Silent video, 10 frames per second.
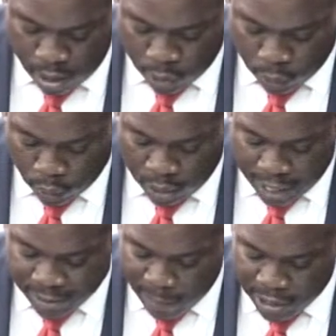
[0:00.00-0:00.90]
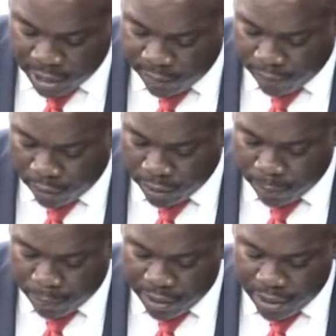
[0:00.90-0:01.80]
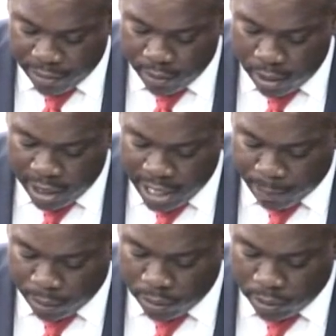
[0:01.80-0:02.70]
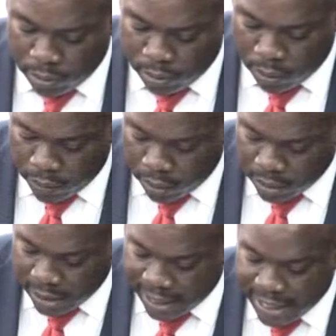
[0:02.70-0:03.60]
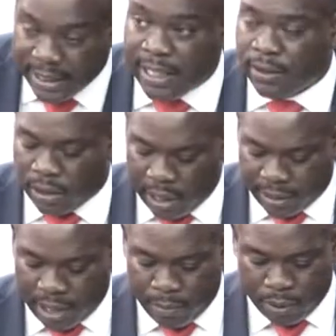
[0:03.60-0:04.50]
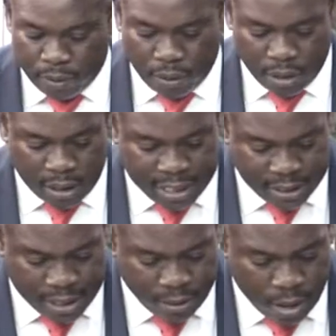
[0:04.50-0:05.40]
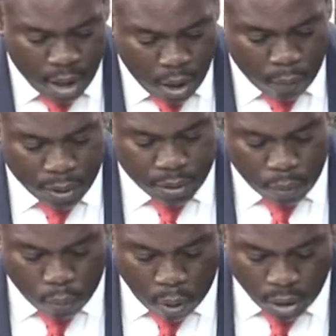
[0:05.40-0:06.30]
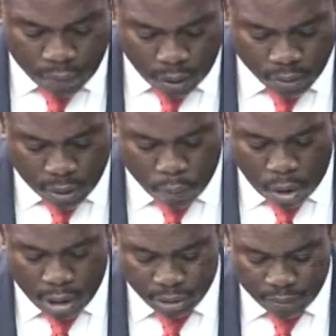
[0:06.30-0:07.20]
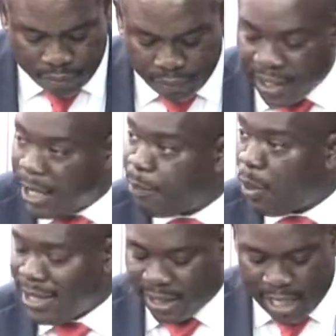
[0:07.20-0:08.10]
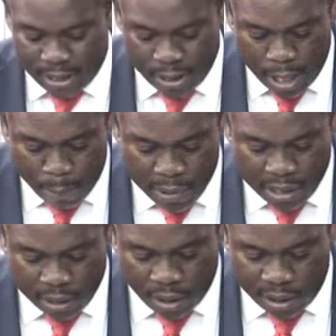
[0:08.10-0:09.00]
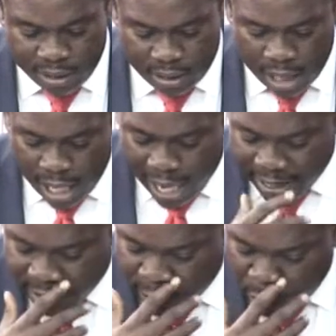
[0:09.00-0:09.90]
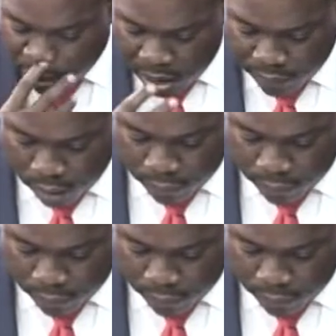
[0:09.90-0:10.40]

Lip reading: Total expenditure for the period April 2019 to September 2019 was $1,158.6 million, exclusive of